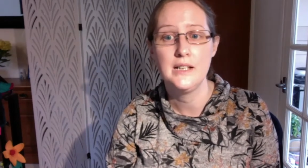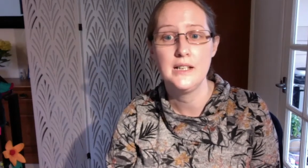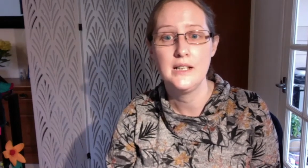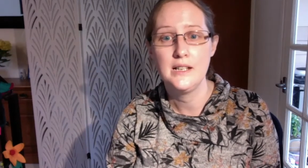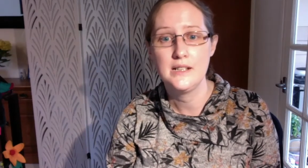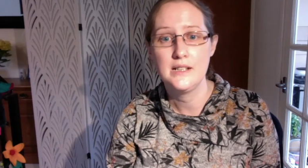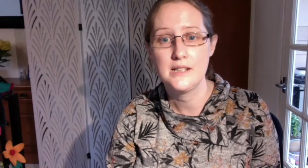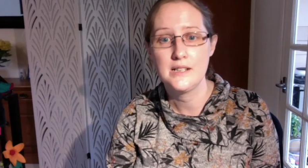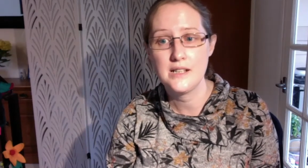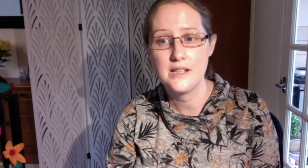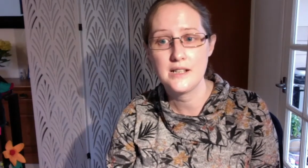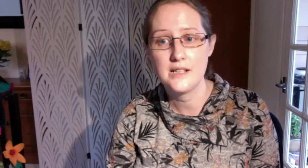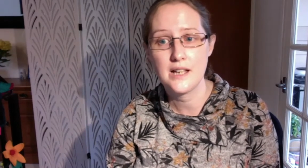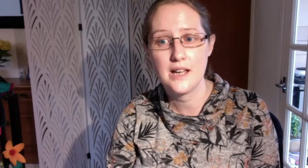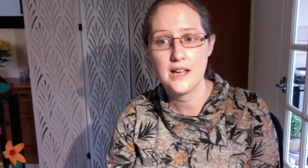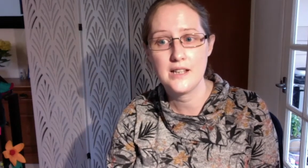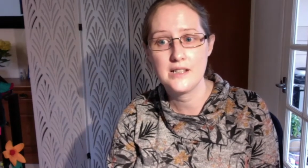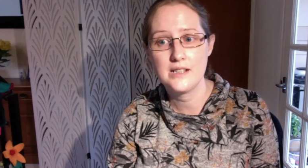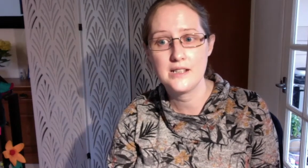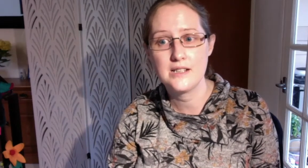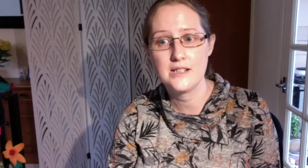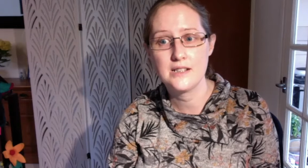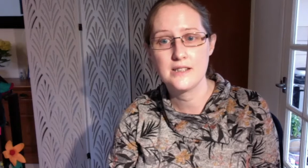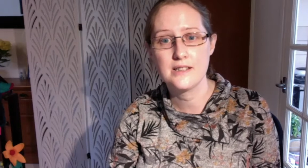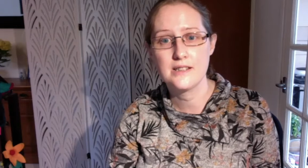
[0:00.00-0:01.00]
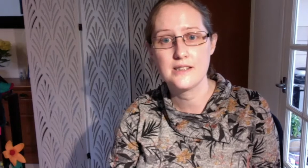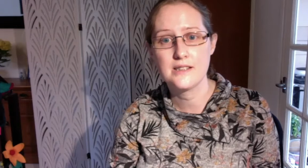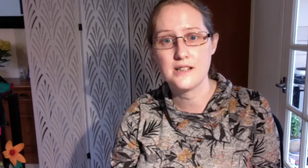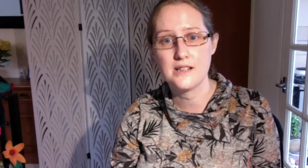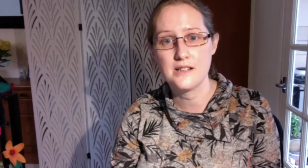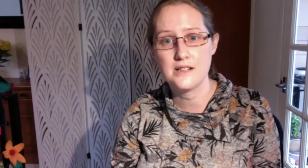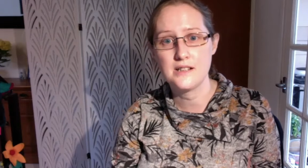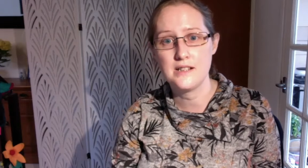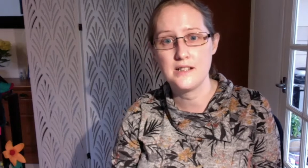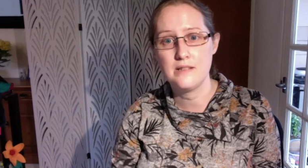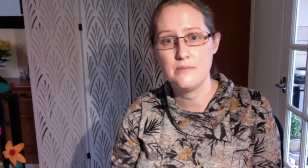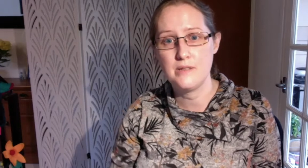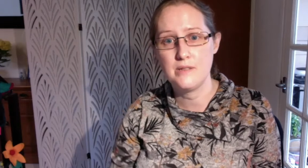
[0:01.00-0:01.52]
dedicated to the
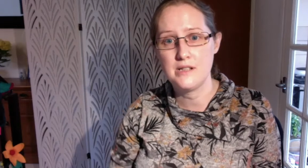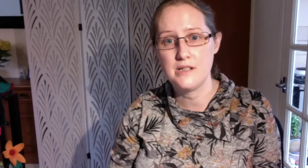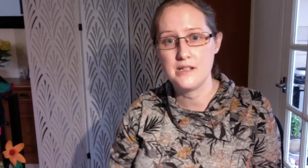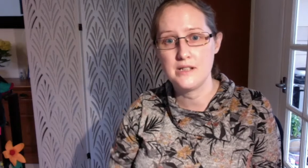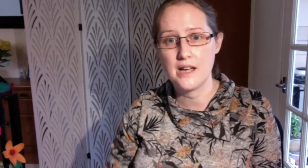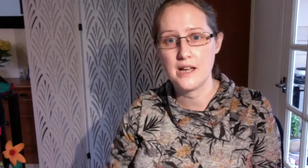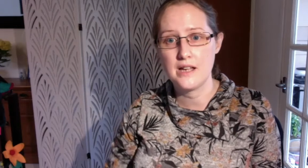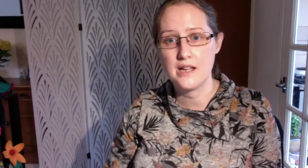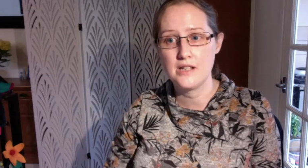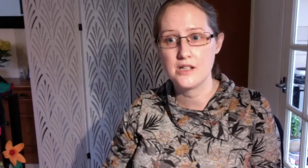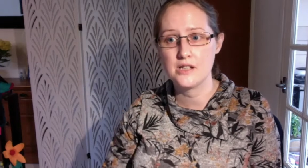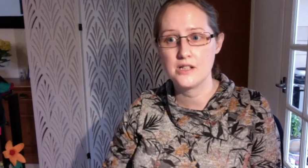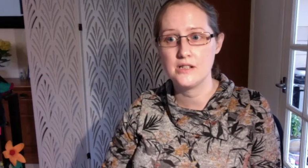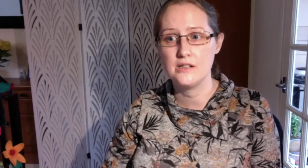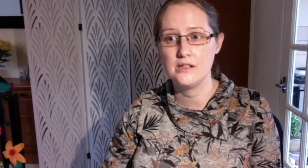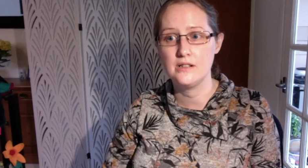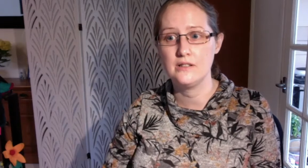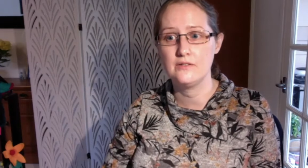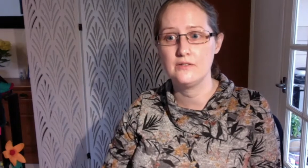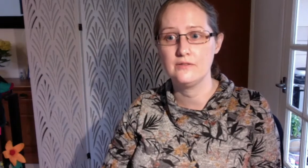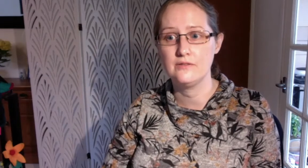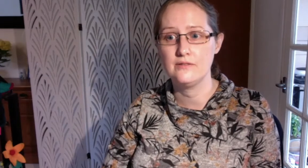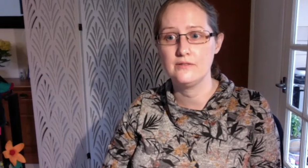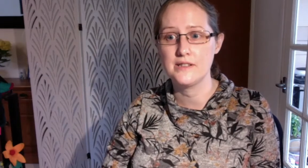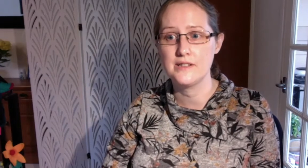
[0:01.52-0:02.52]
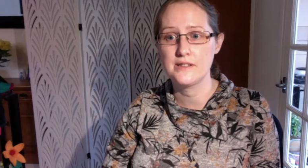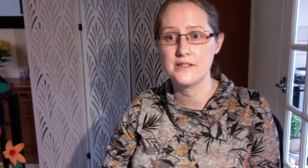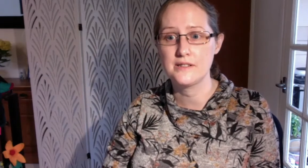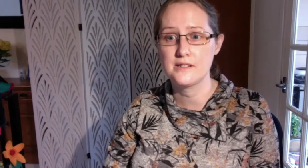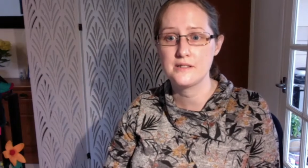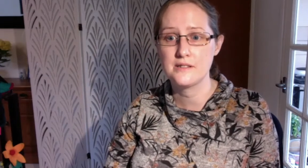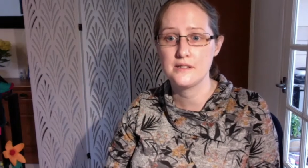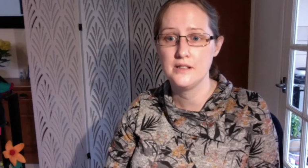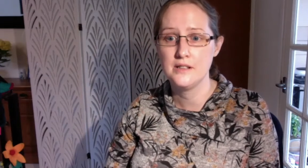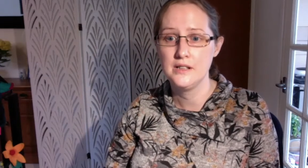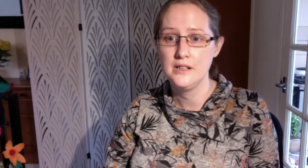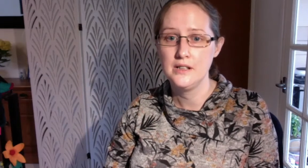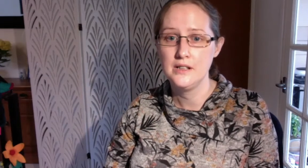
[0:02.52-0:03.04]
study and mitigation of risks